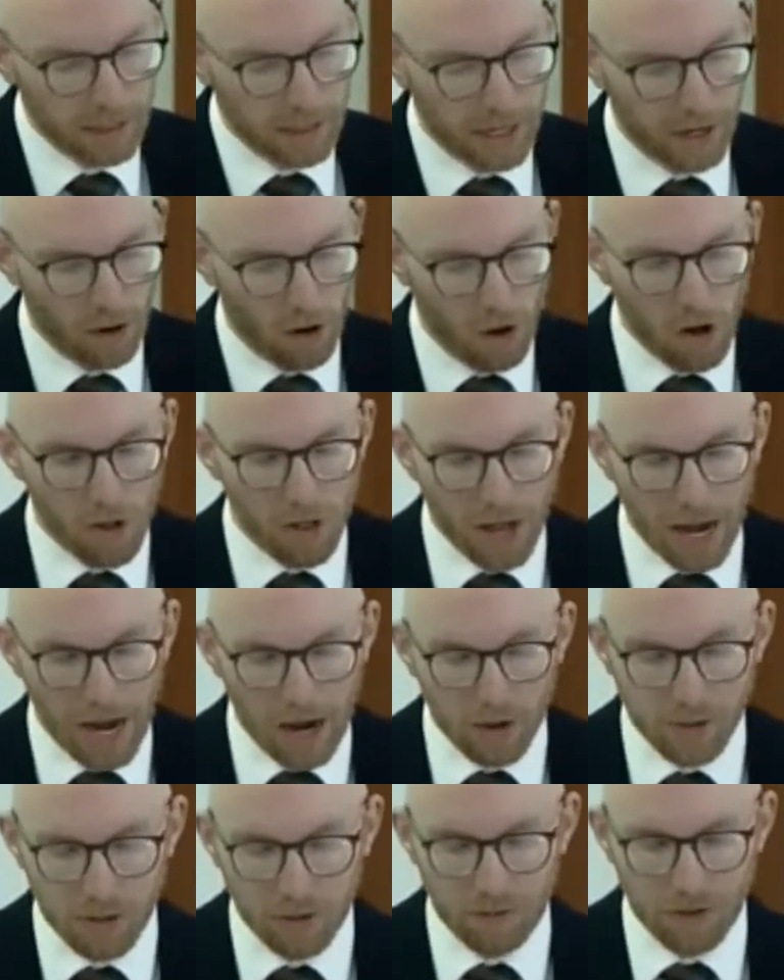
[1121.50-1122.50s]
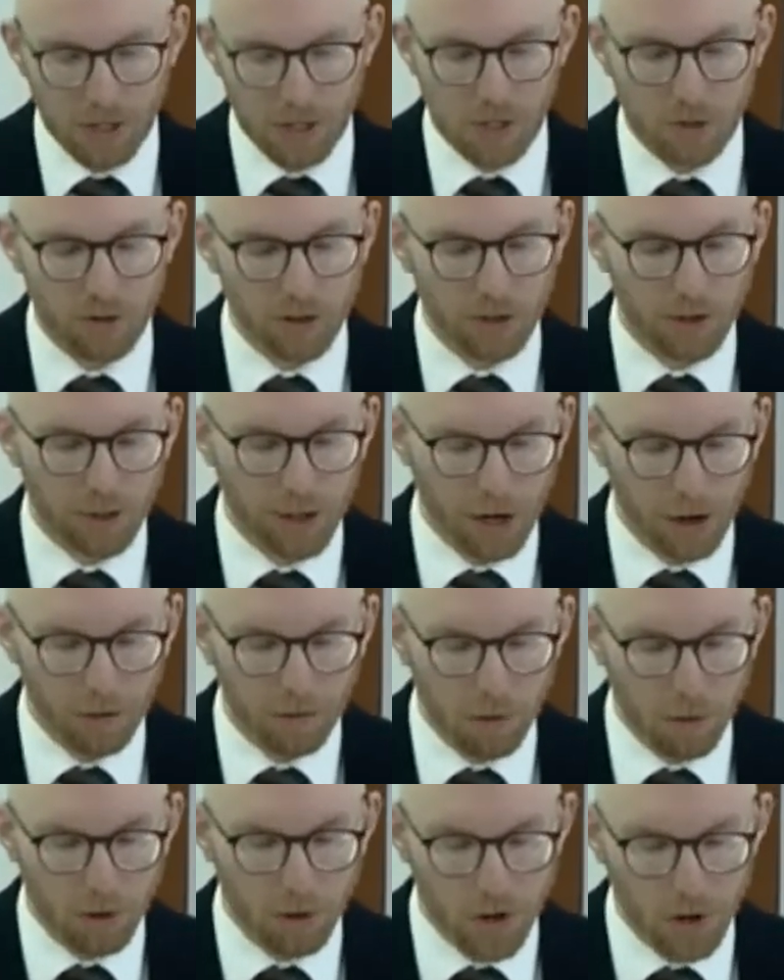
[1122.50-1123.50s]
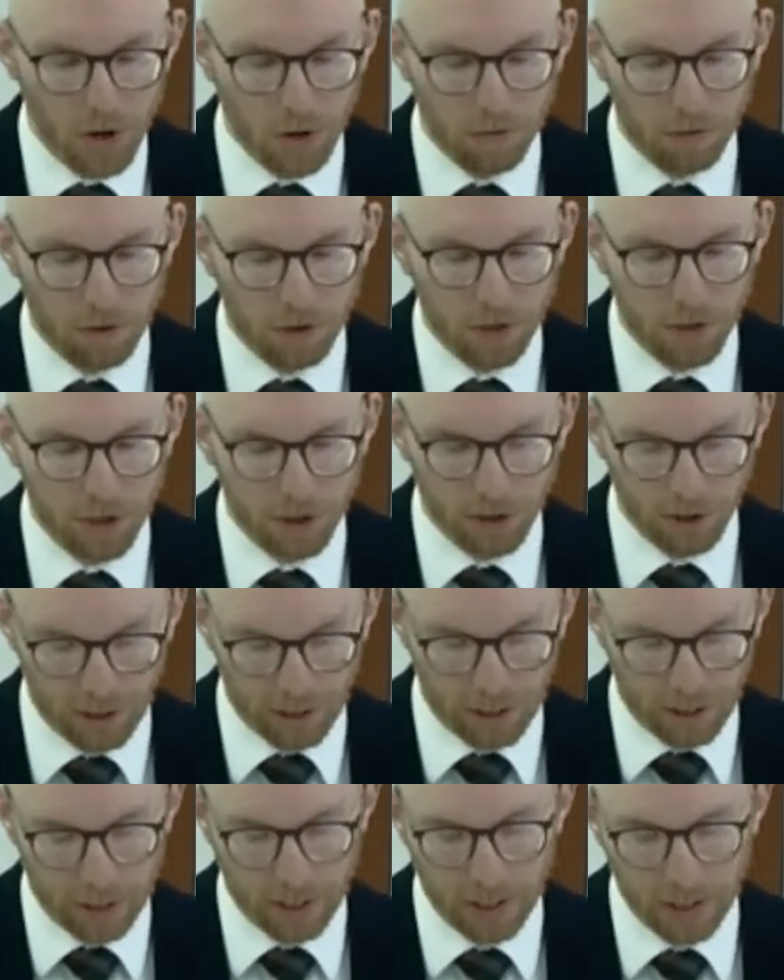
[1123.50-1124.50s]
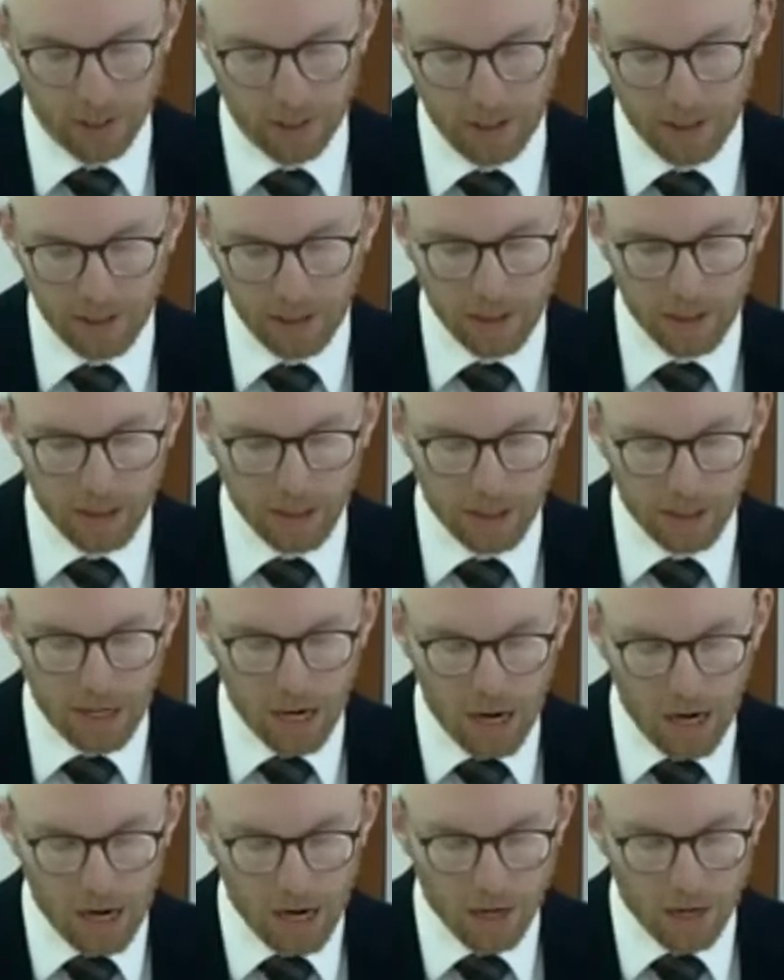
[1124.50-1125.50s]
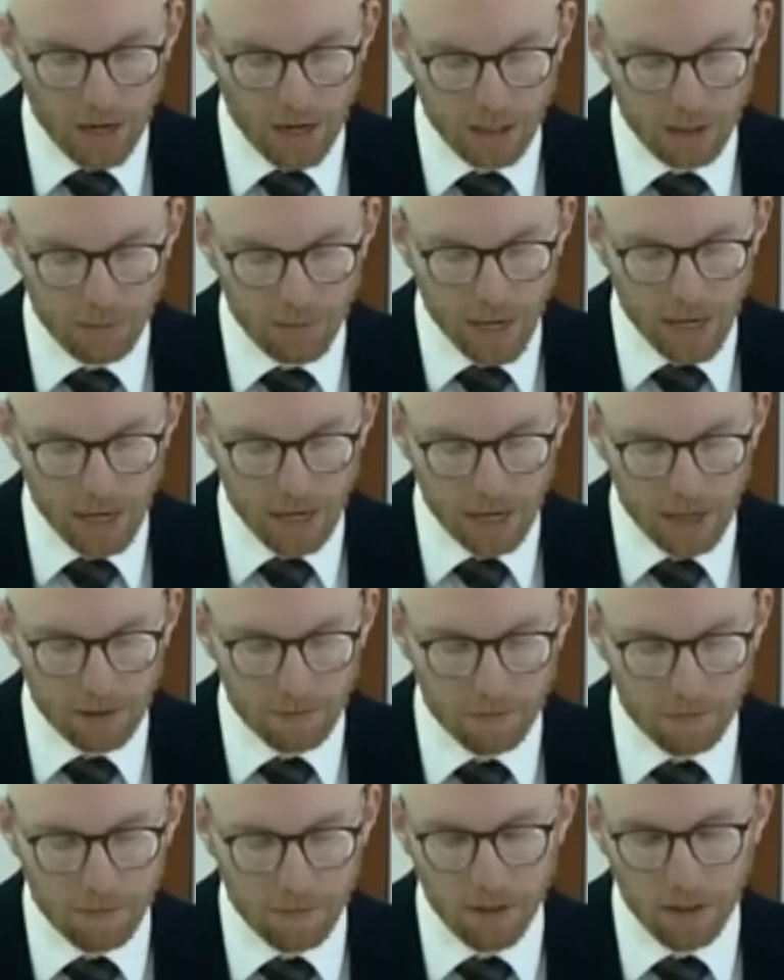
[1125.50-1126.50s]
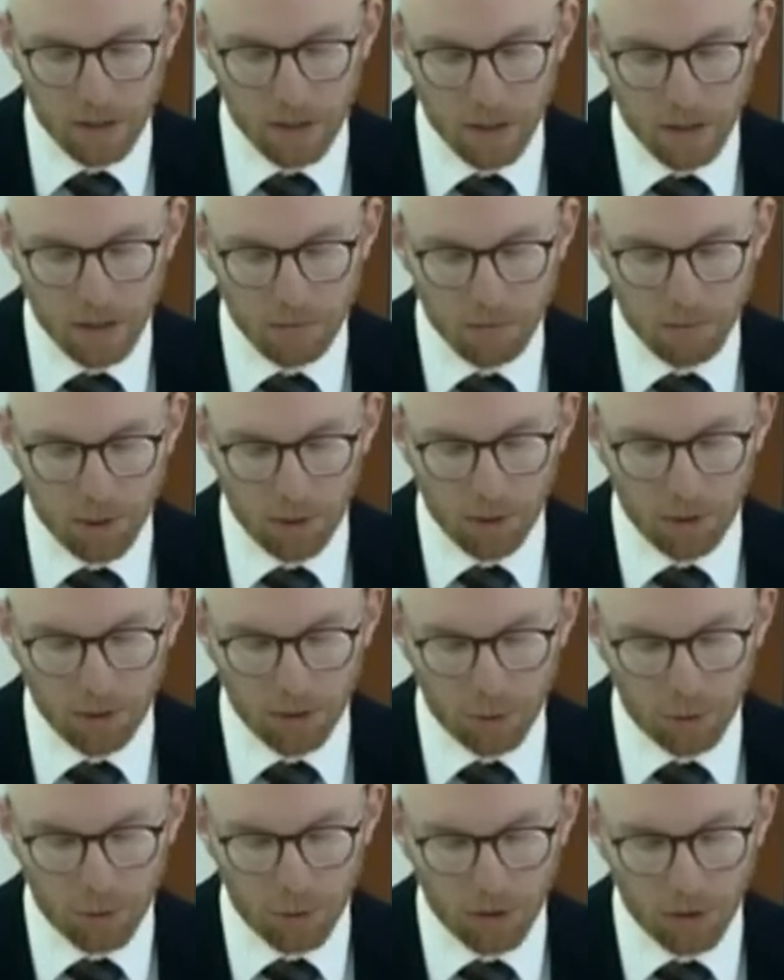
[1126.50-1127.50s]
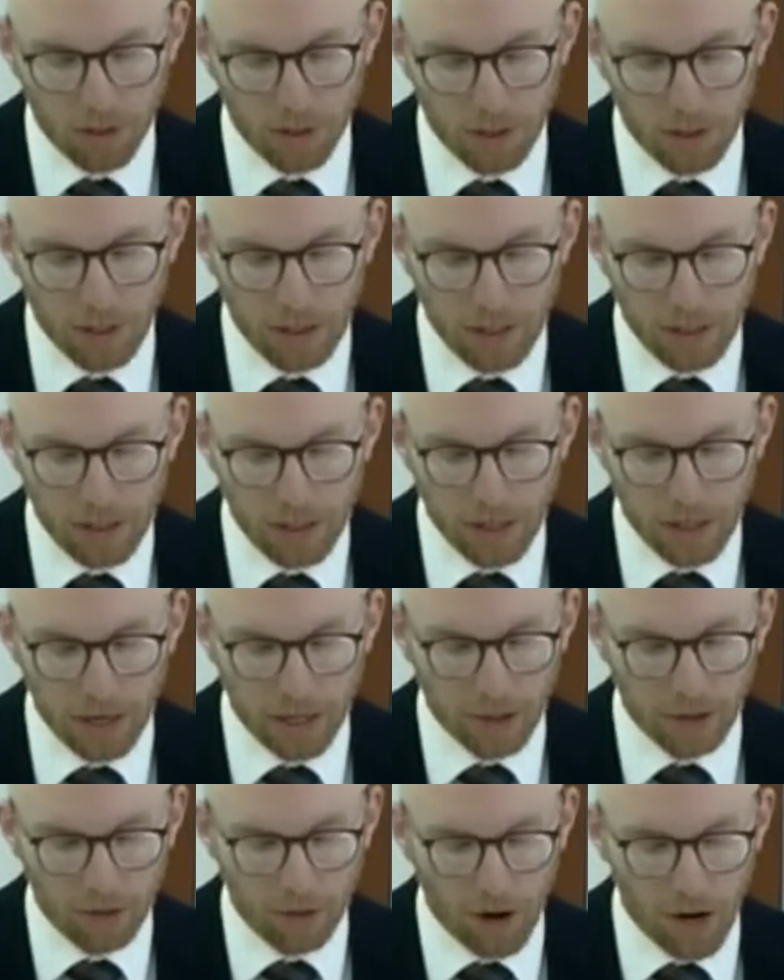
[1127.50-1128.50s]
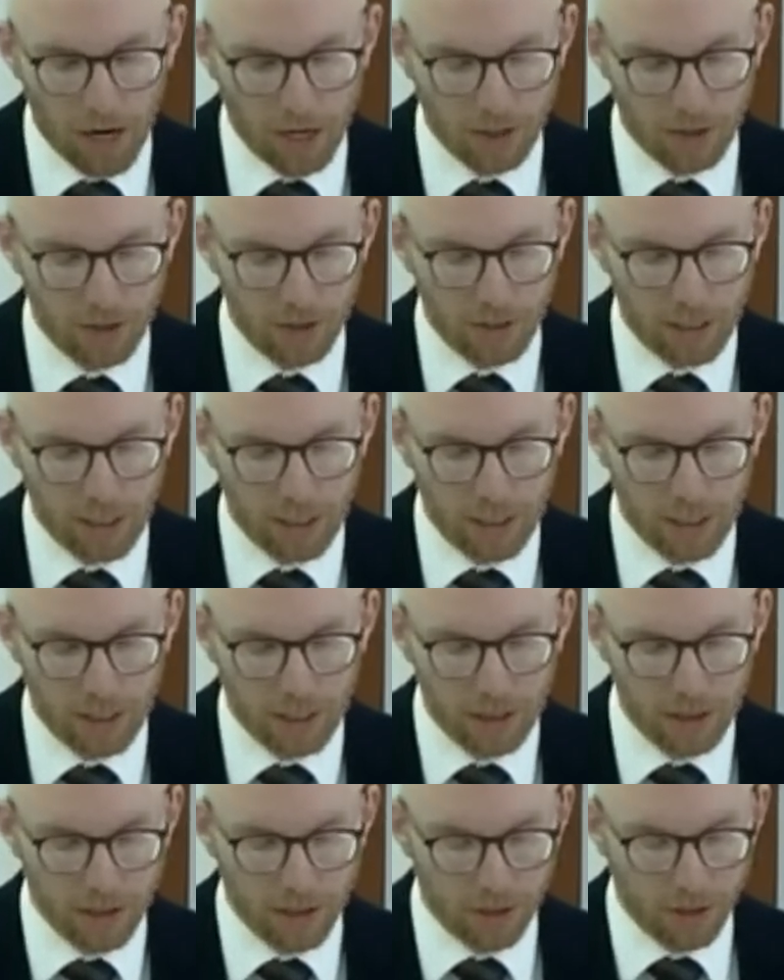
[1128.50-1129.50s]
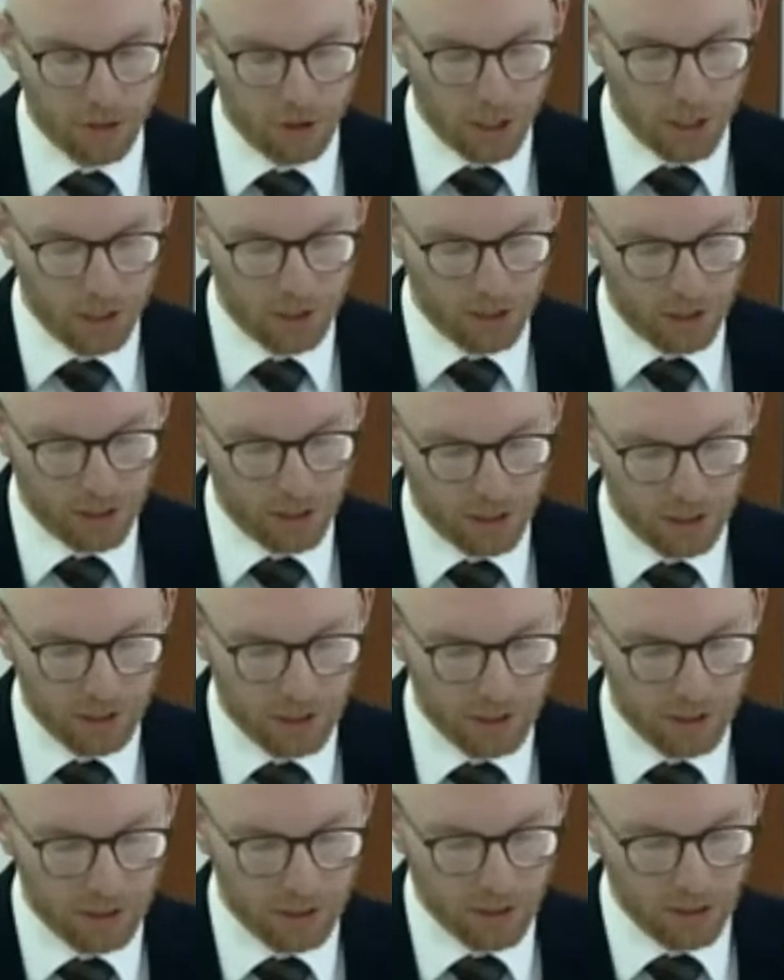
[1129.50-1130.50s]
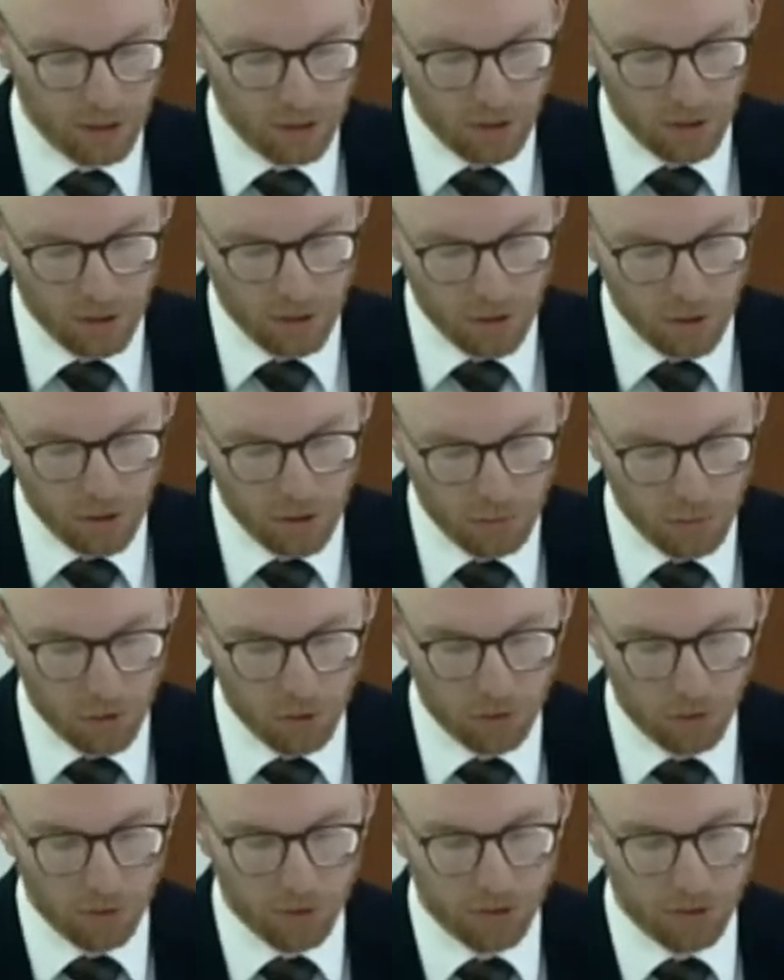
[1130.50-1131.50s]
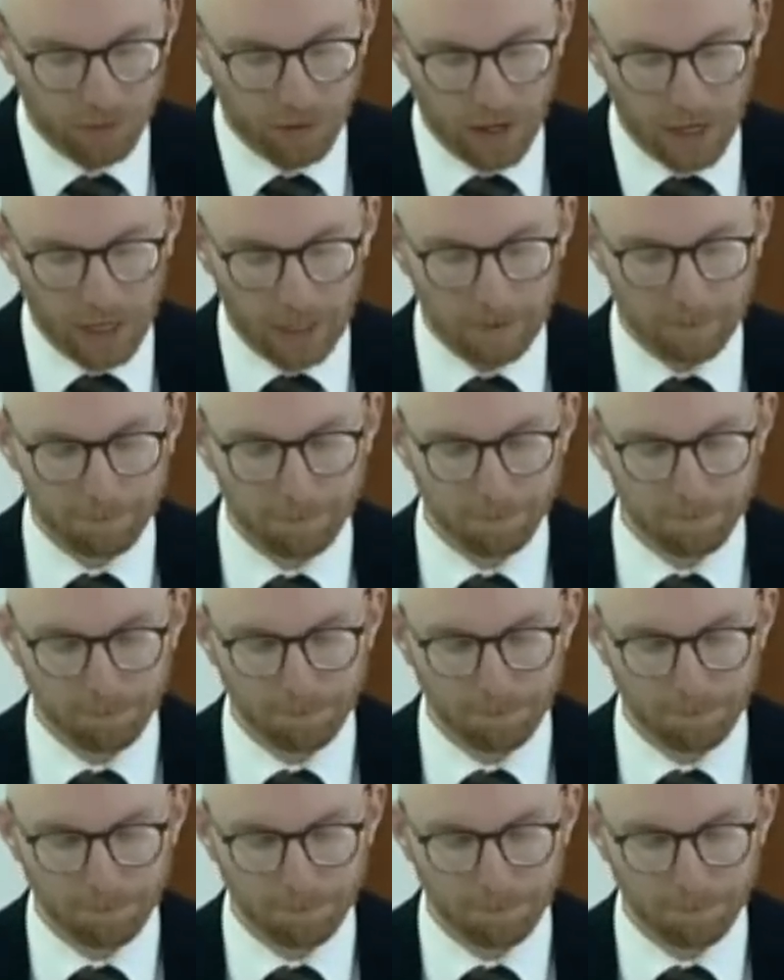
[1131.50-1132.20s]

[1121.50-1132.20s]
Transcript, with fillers: Let all the house of Israel therefore know for certain that God has made him both Lord and Christ, this Jesus whom you crucified.